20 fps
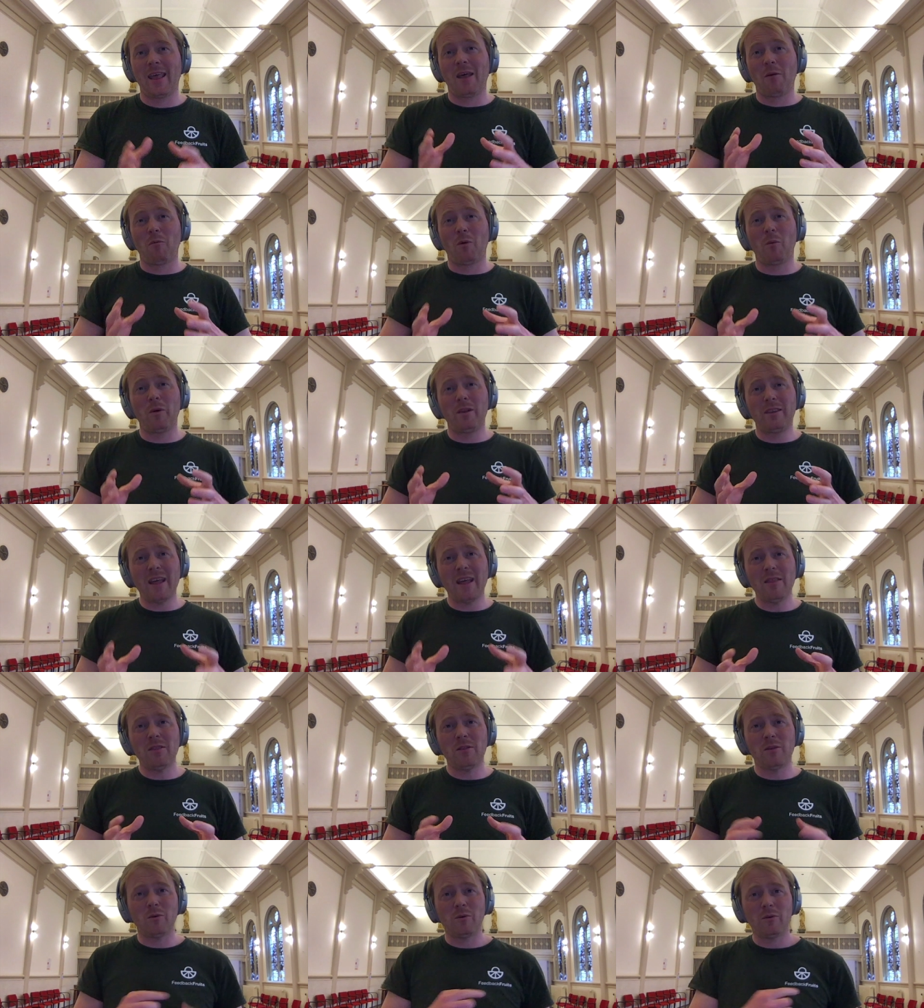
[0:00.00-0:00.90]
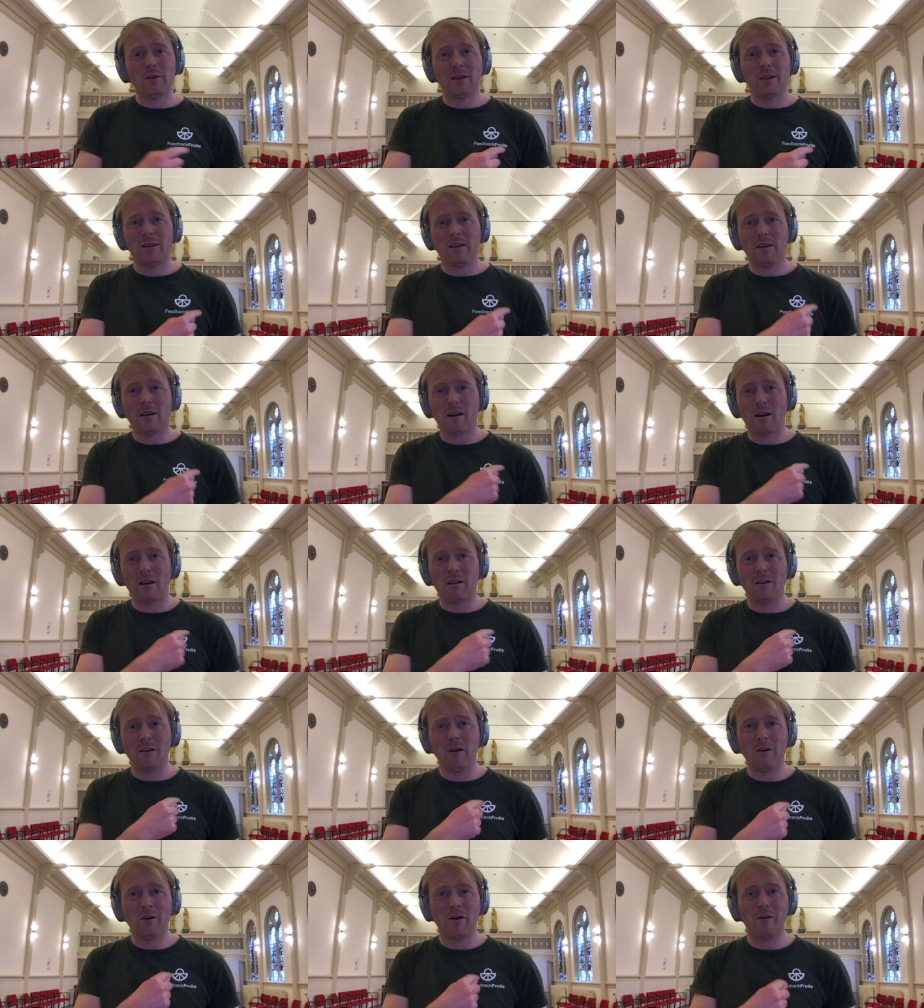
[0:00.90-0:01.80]
What we then do, our
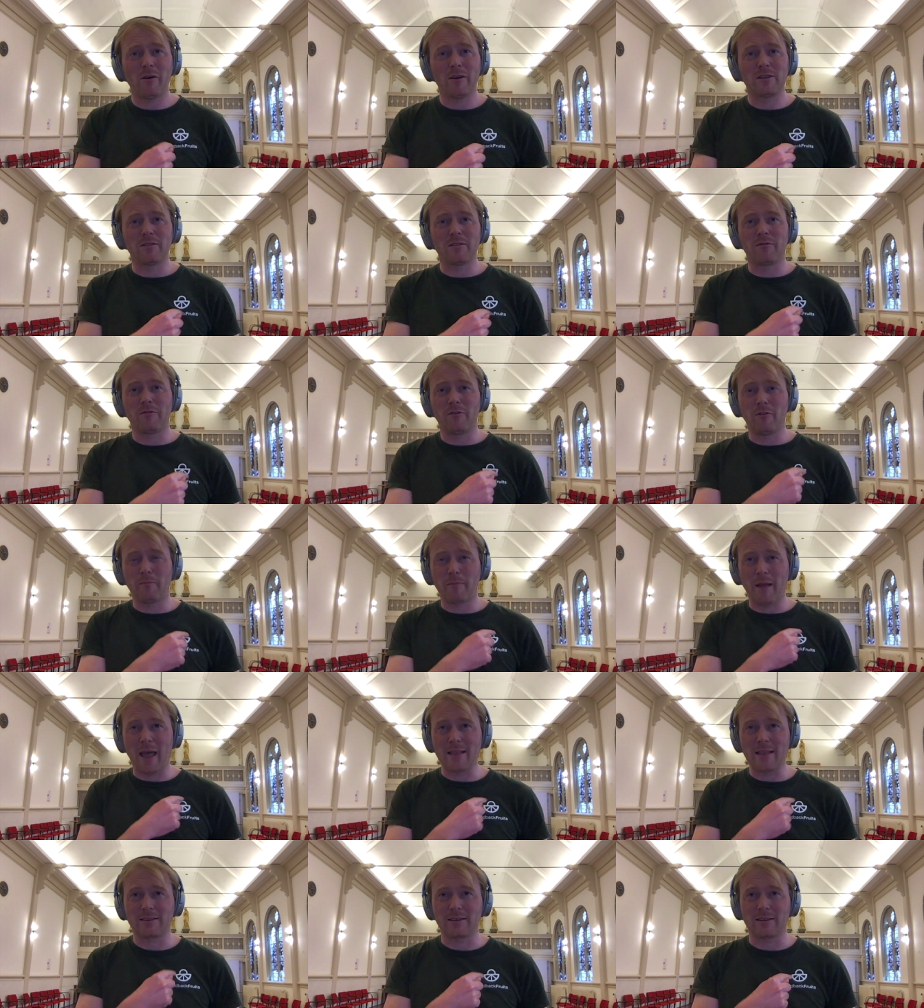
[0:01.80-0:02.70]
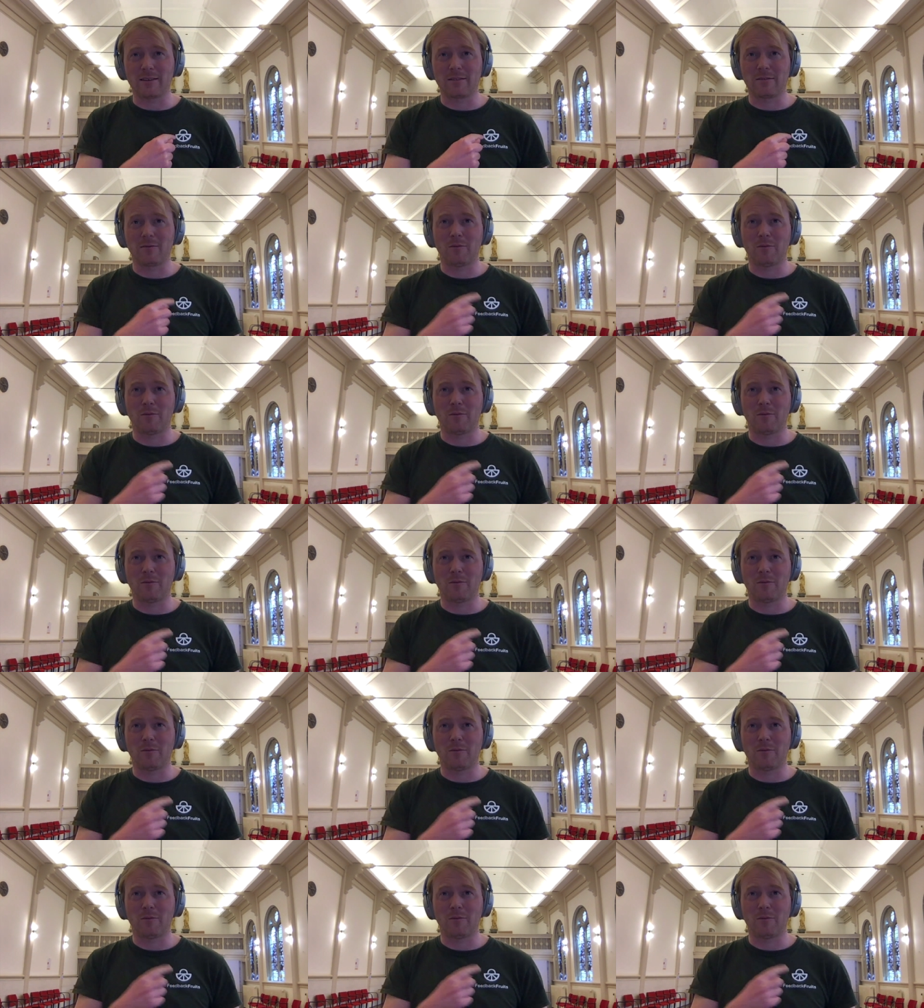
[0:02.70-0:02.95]
logo is a fruit basket.